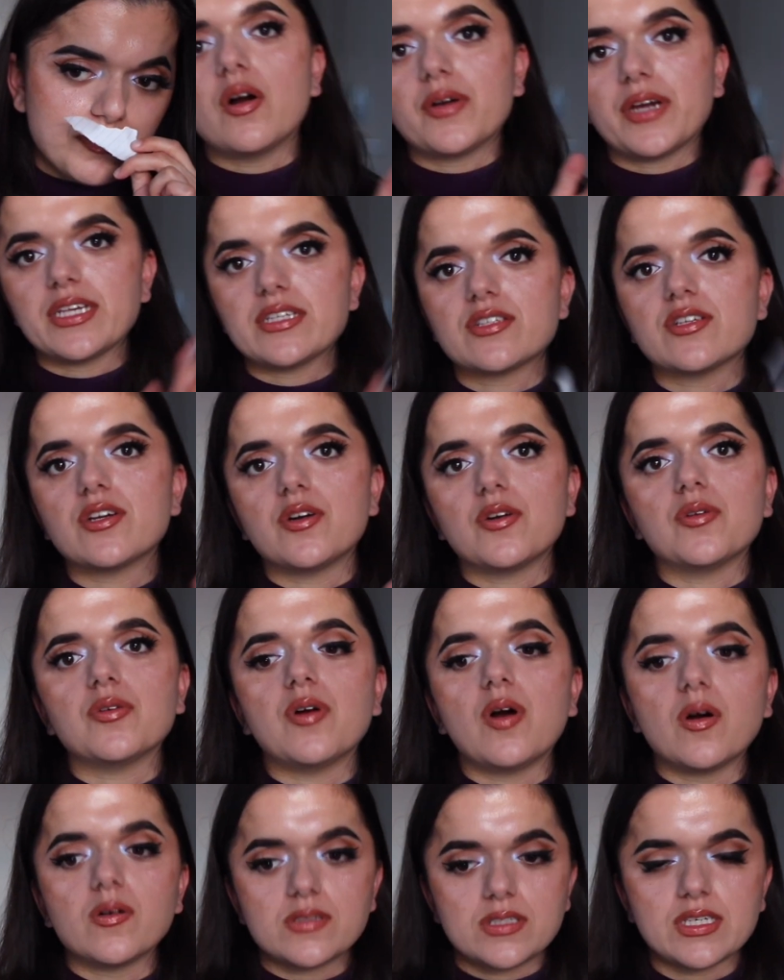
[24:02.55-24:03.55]
Okay,
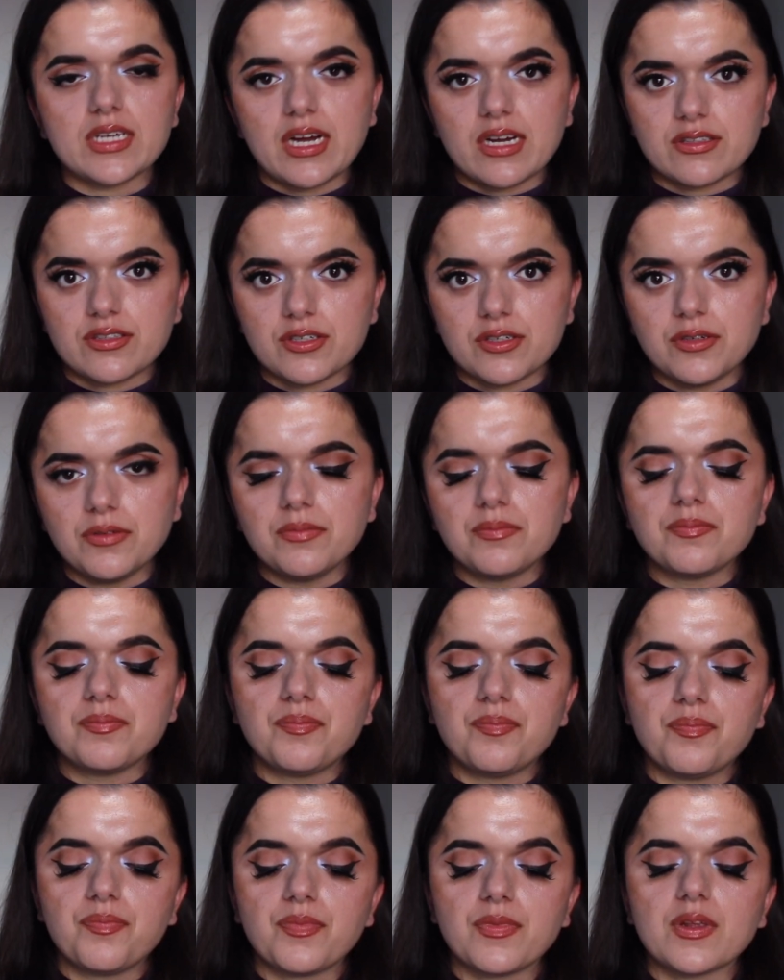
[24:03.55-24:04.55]
so Oziato,
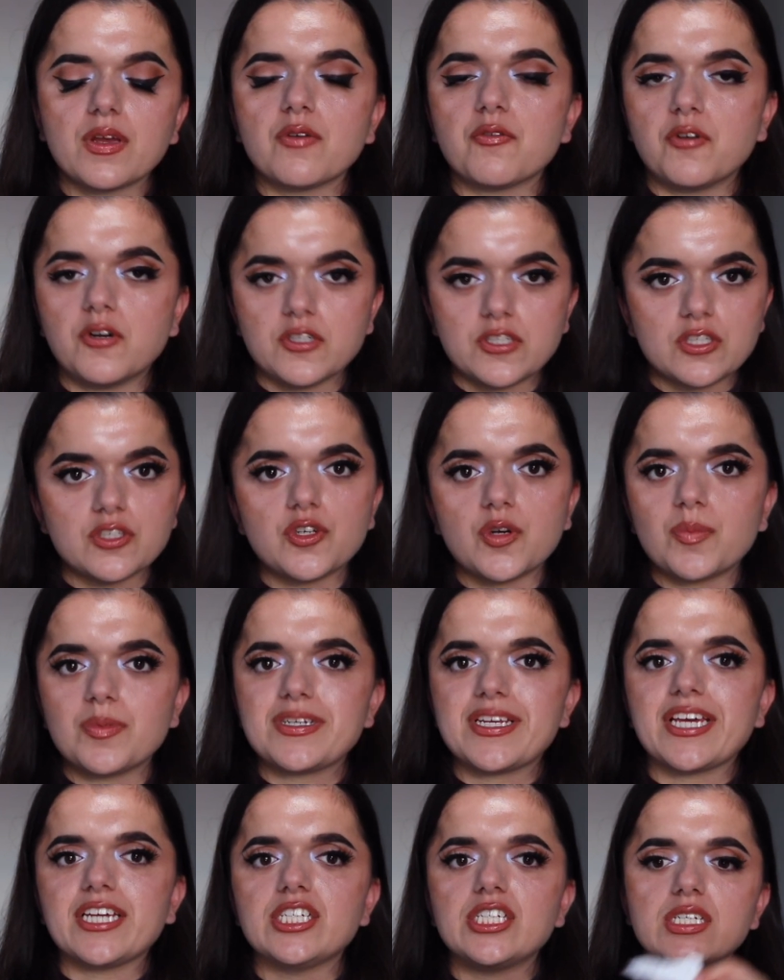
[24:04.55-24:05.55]
first
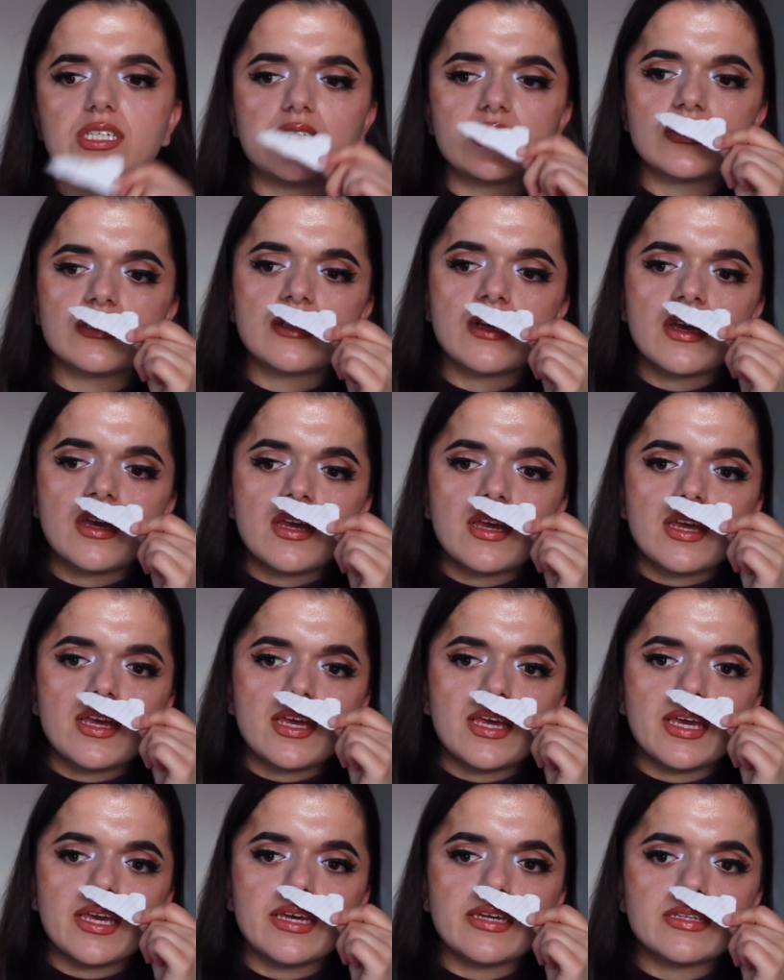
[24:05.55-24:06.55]
interpretations,
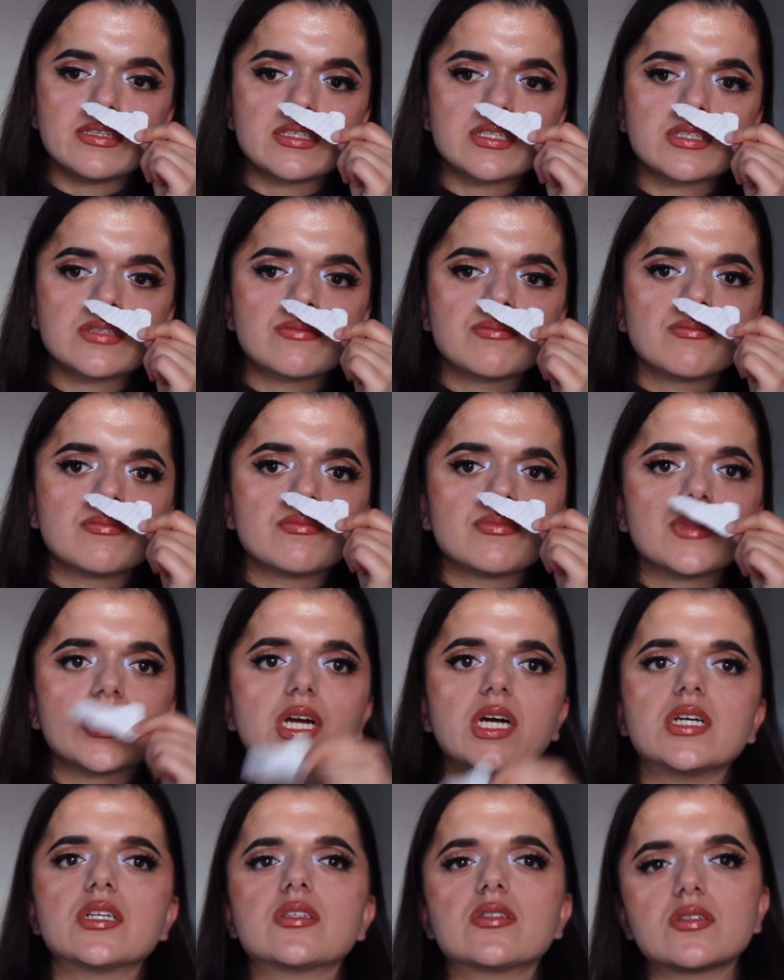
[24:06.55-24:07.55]
it's
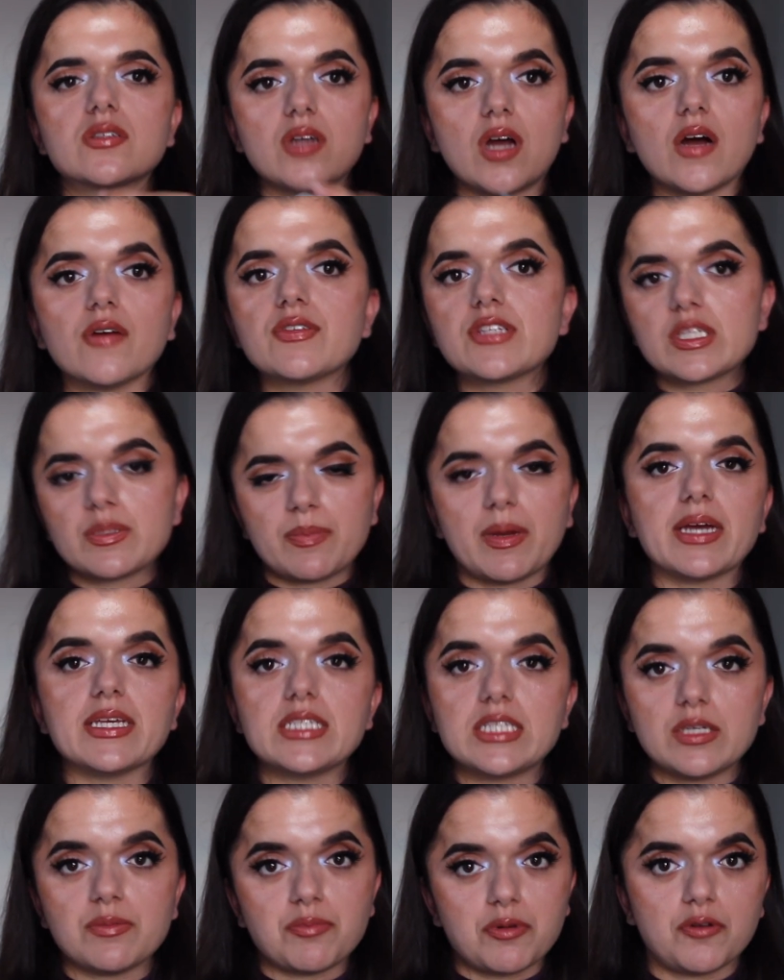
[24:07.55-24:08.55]
a soft,
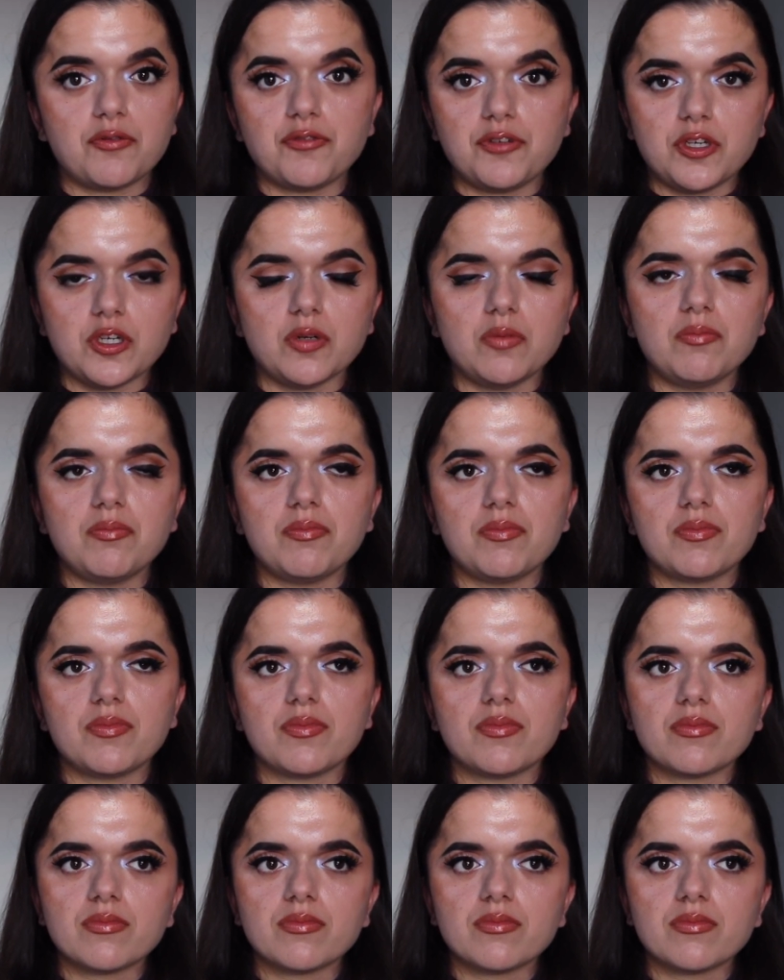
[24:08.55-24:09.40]
spicy perfume.